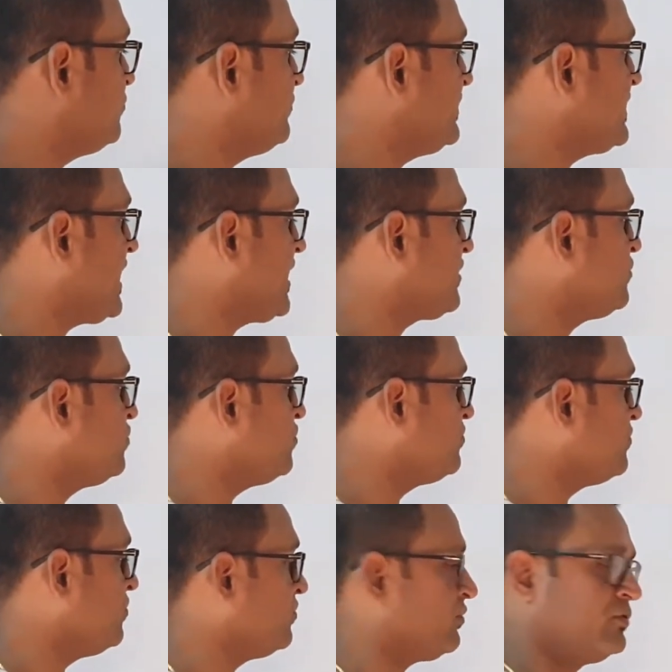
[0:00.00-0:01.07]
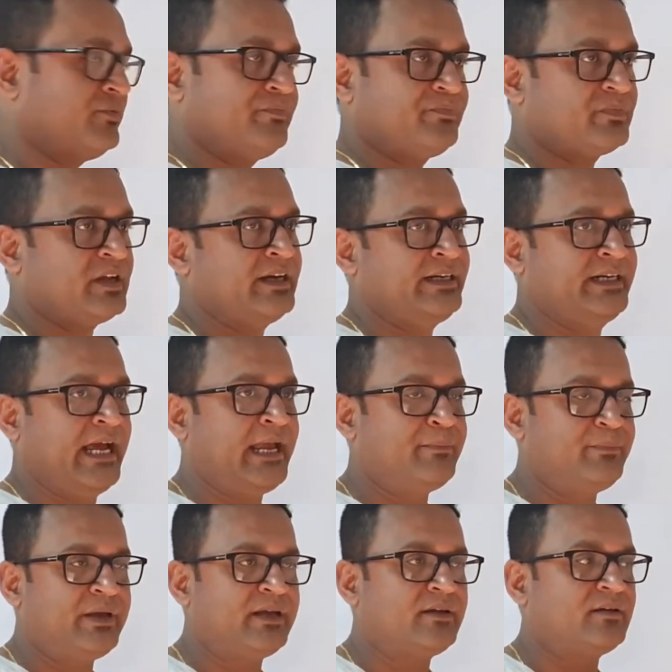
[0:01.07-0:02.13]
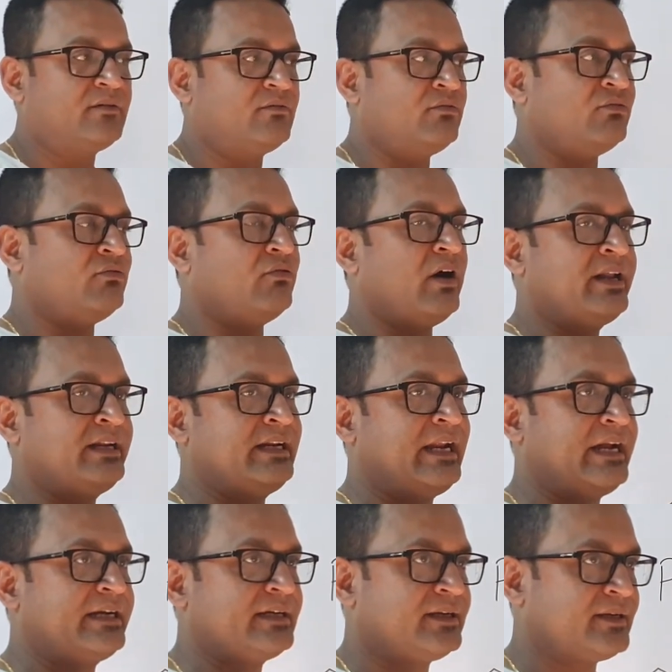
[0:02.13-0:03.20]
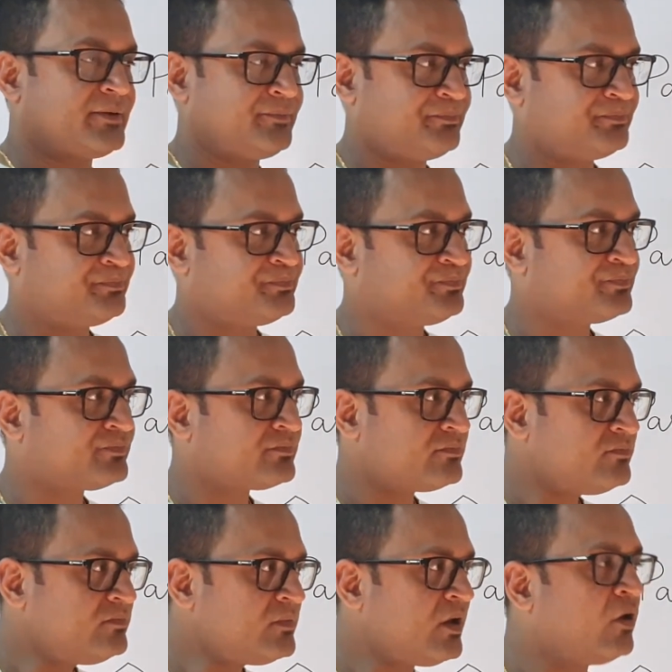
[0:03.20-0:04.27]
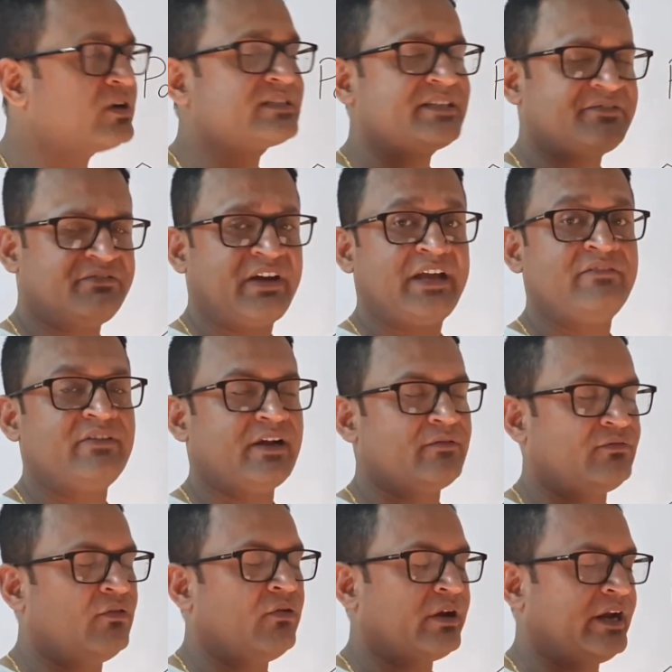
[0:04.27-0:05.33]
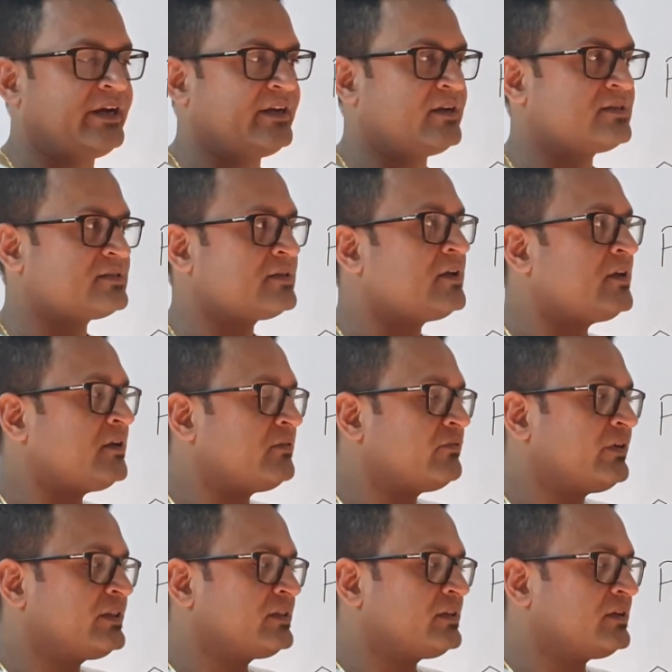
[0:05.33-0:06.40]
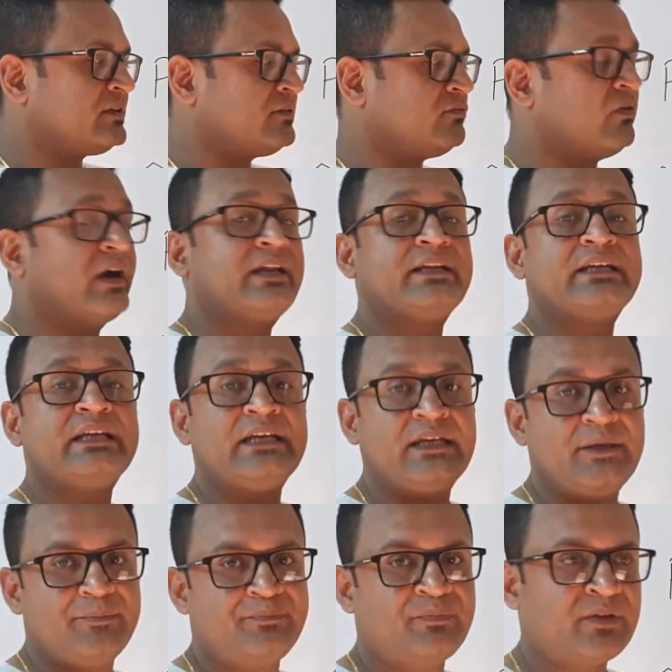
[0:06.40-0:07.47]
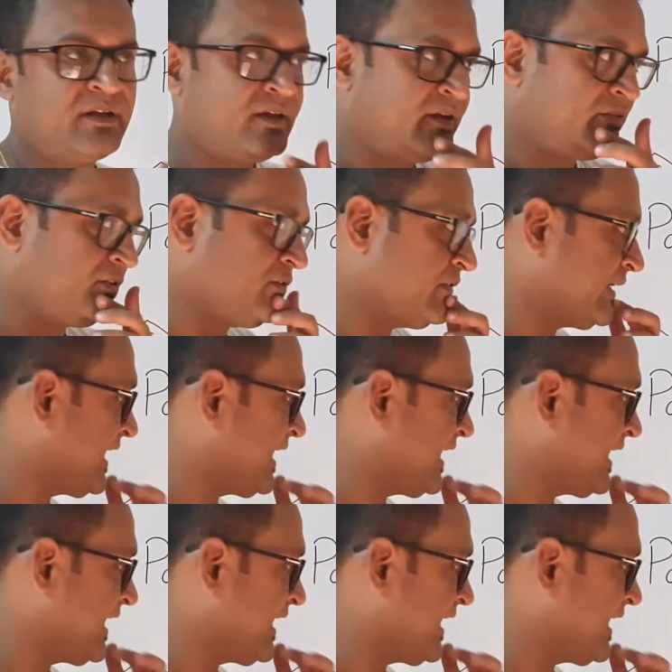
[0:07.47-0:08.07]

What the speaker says: we are no more typing one letter, or say 4 letters with one key. We were